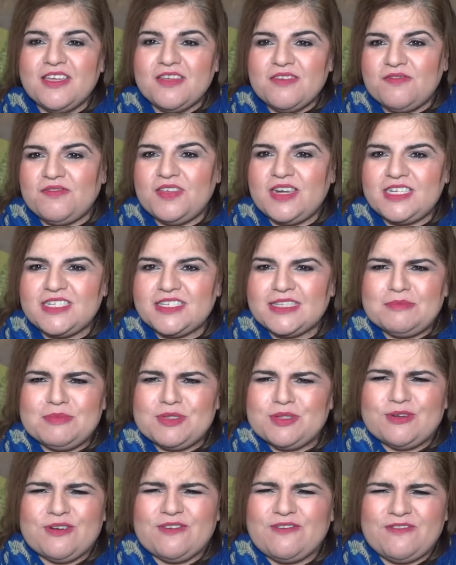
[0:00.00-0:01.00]
finish some
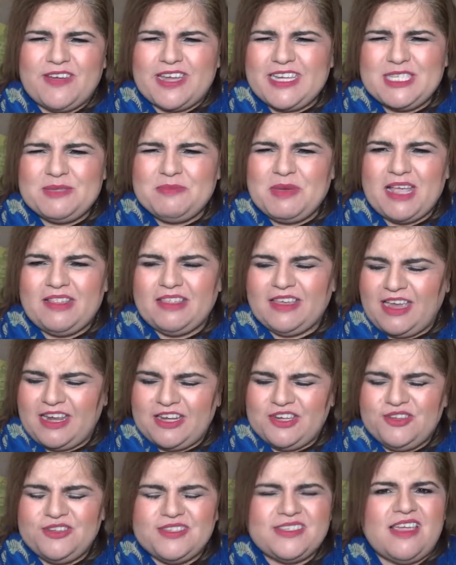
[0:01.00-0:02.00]
sort of face palette
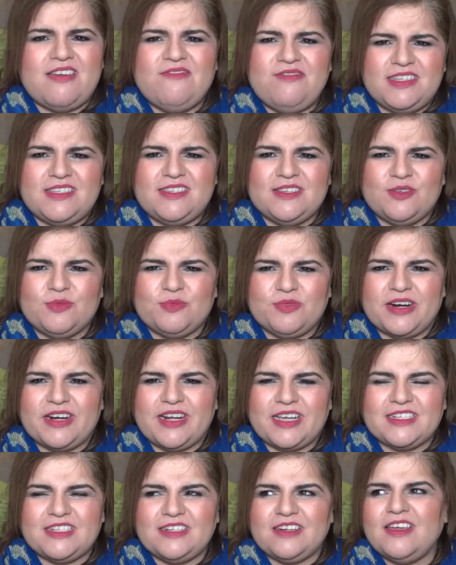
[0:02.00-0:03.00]
and use every single
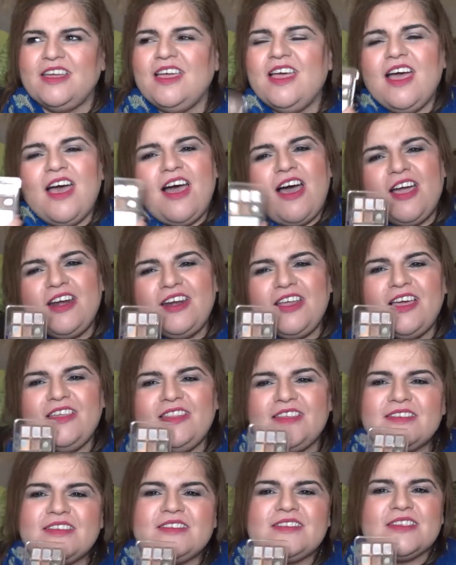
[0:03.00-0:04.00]
product in it. I know
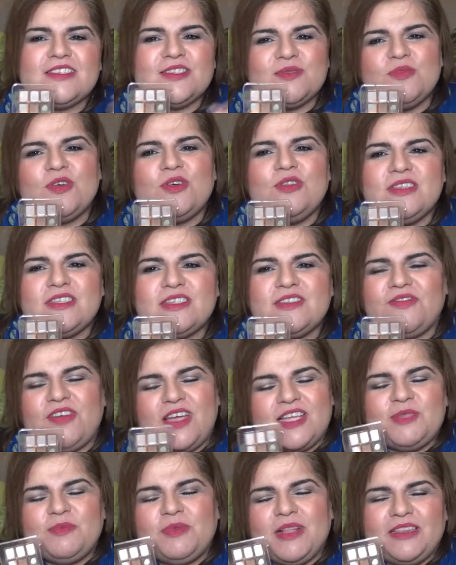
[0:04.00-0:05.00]
this is the smallest
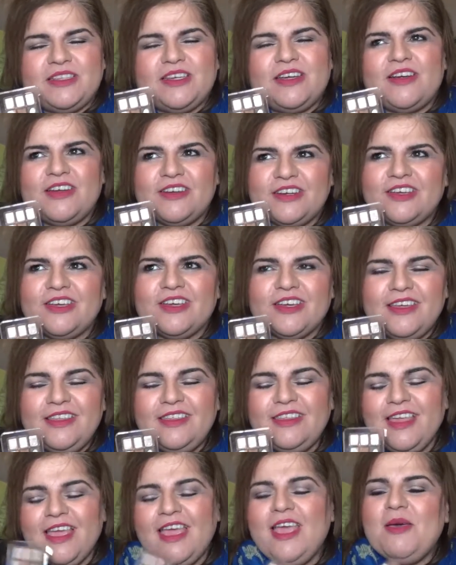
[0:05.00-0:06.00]
face palette on
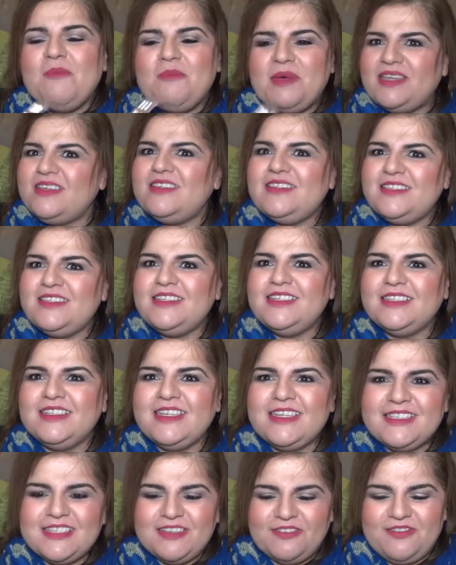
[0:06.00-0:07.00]
earth, but
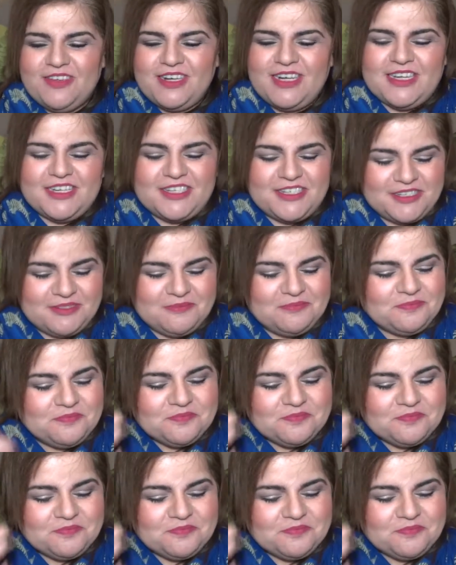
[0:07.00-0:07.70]
still, it's a finish.